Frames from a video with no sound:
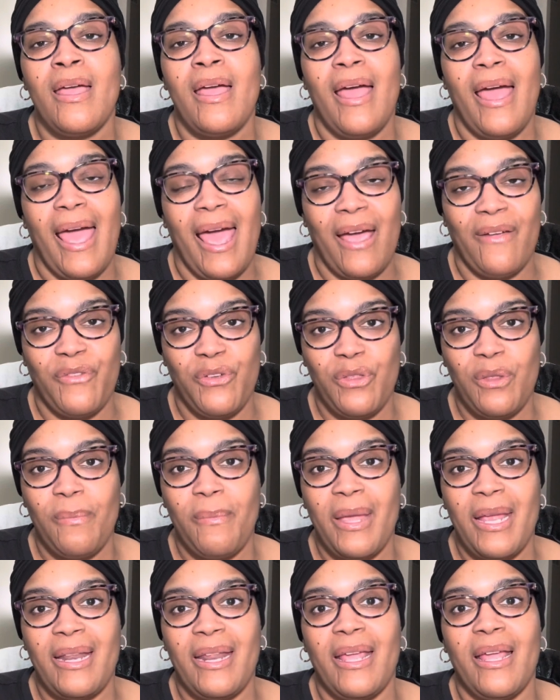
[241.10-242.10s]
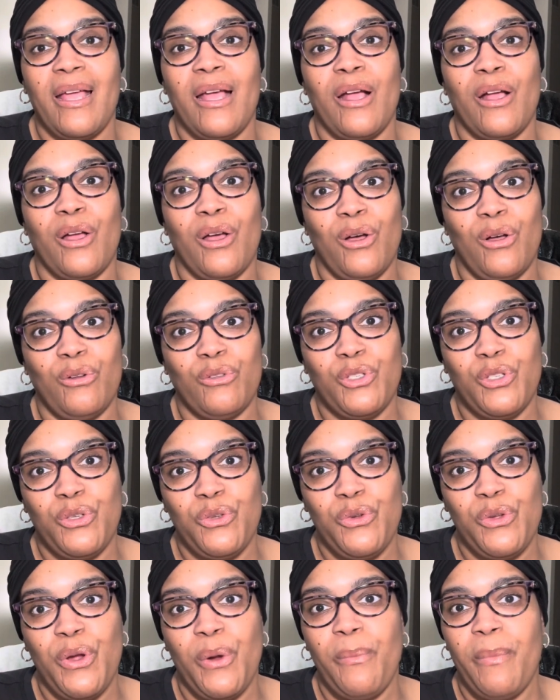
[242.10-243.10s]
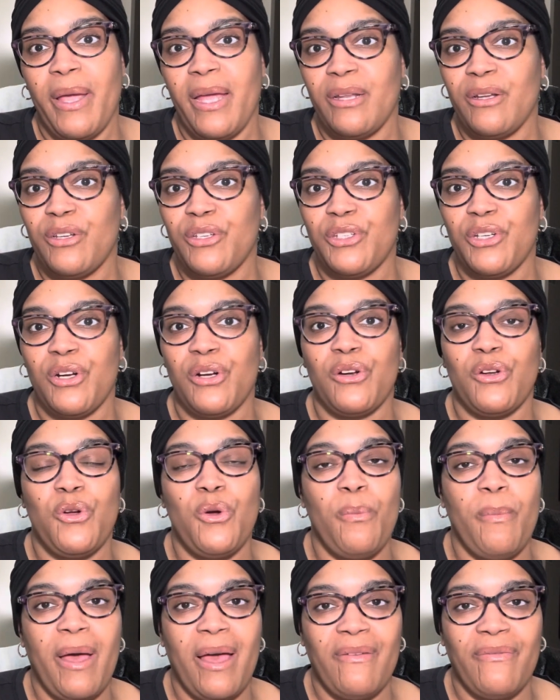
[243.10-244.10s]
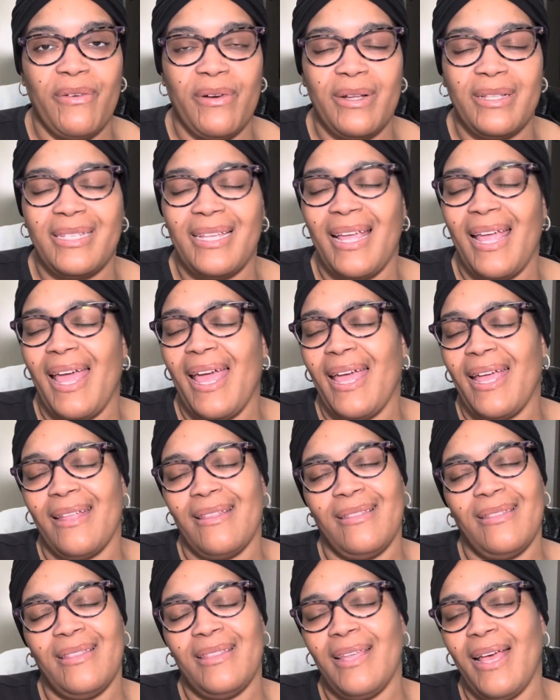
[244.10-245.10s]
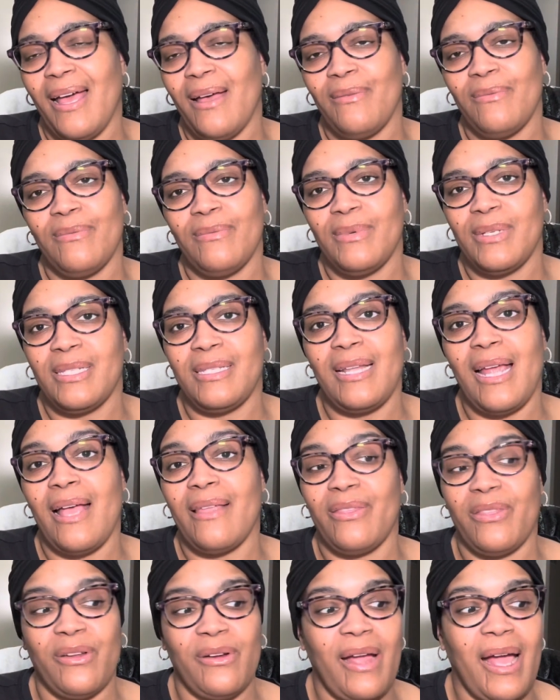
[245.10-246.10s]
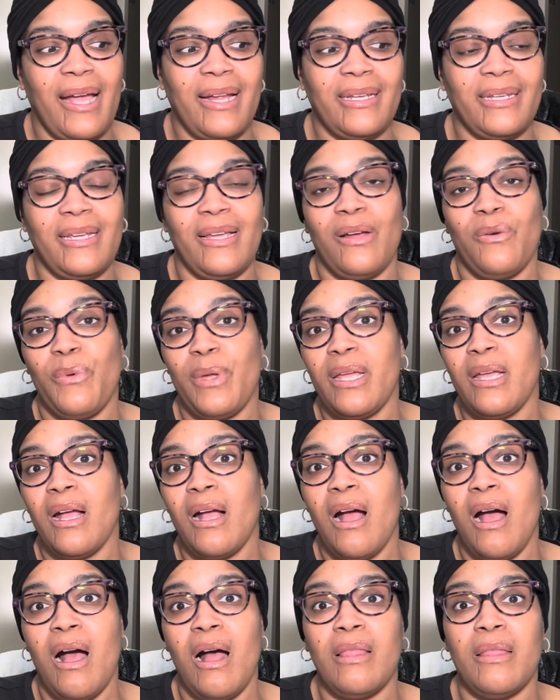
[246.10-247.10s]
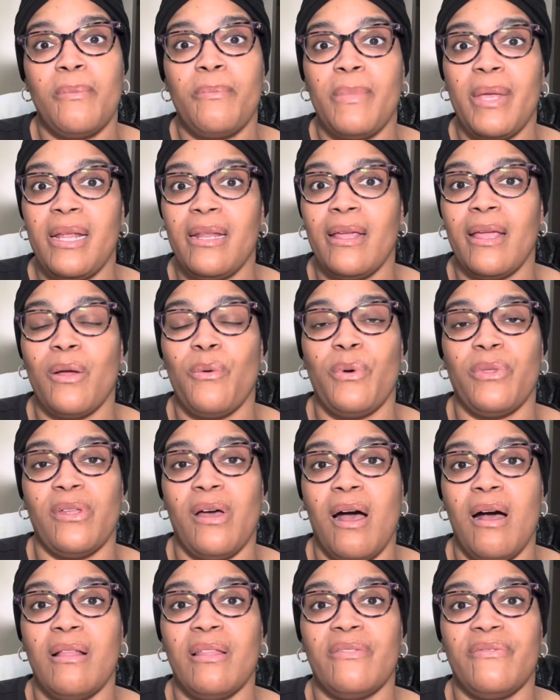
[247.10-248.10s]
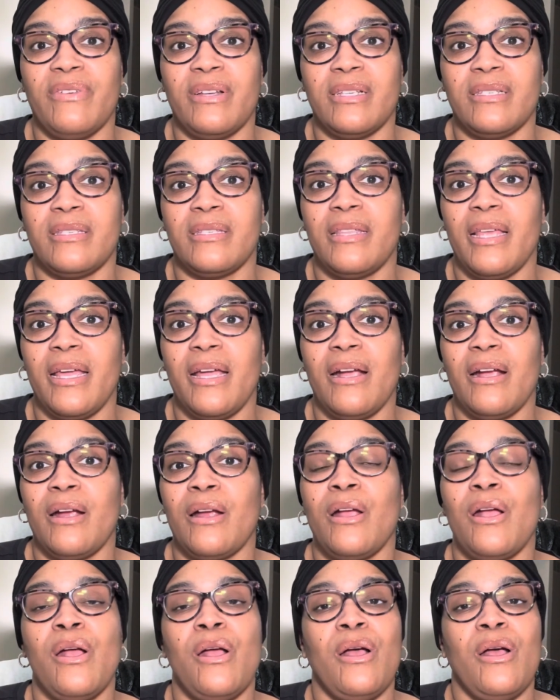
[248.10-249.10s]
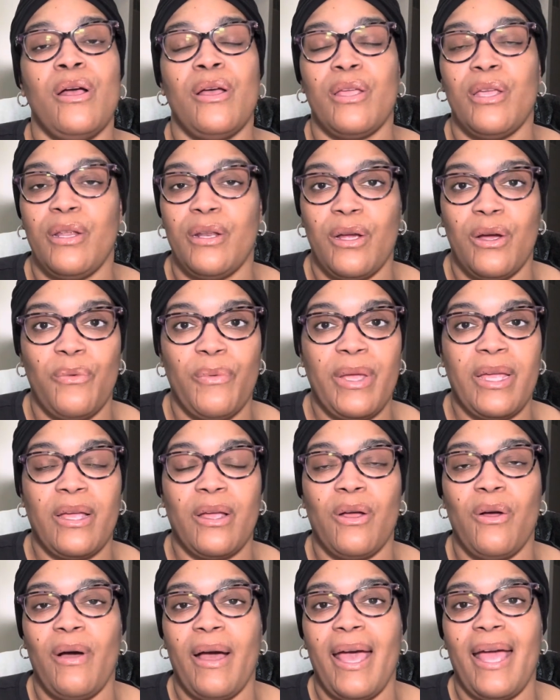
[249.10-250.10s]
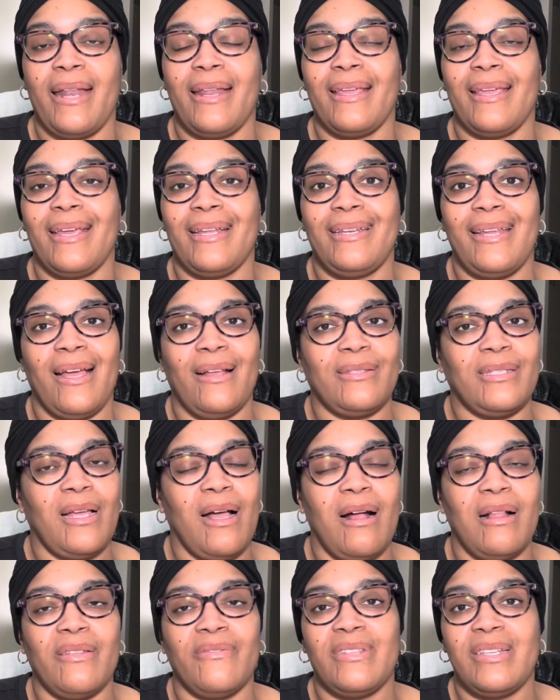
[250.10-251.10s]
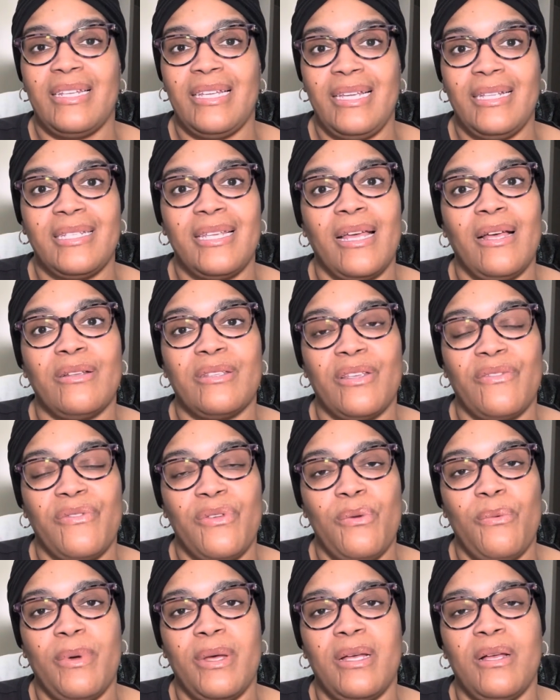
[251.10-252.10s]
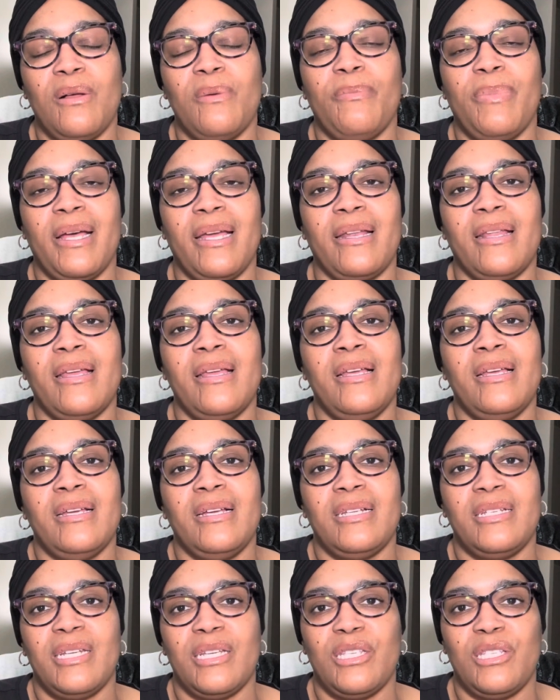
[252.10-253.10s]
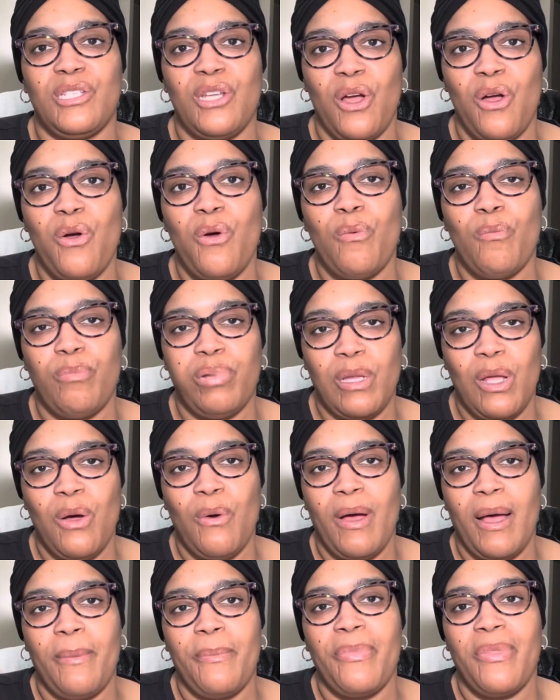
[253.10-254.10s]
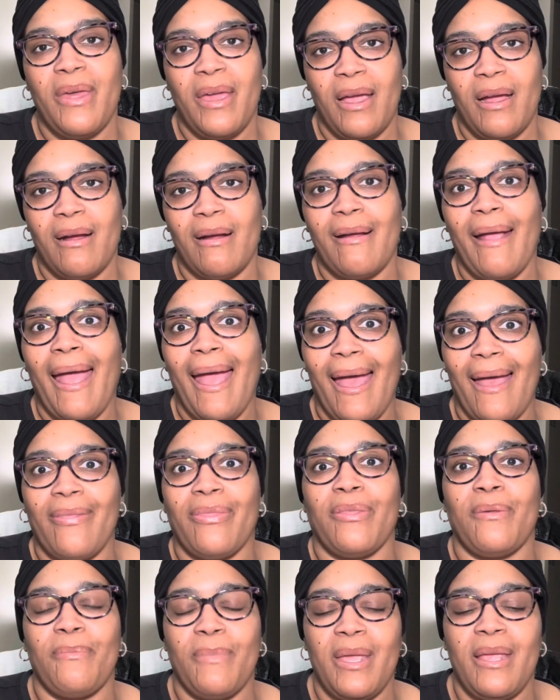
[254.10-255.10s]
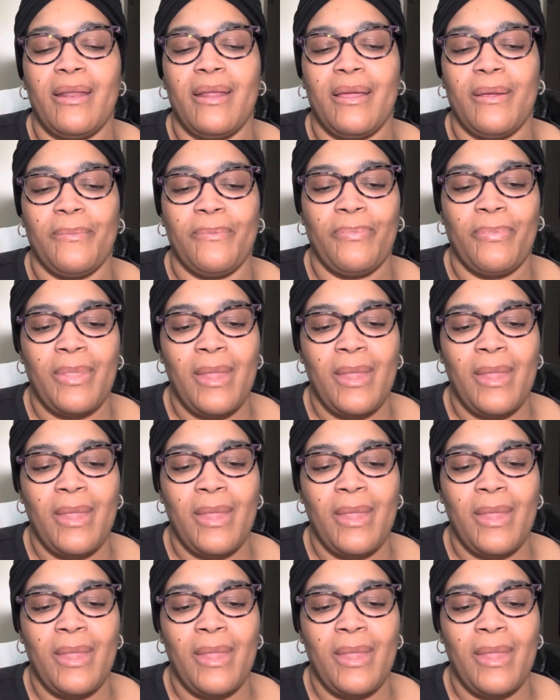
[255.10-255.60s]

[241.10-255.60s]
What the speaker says: After the meeting, go to your manager, whomever, and say, hey, that was not their idea. We can call a meeting with all of us there. We can go ahead and get down to all of the details, if you will, but just don't blow up there at the meeting.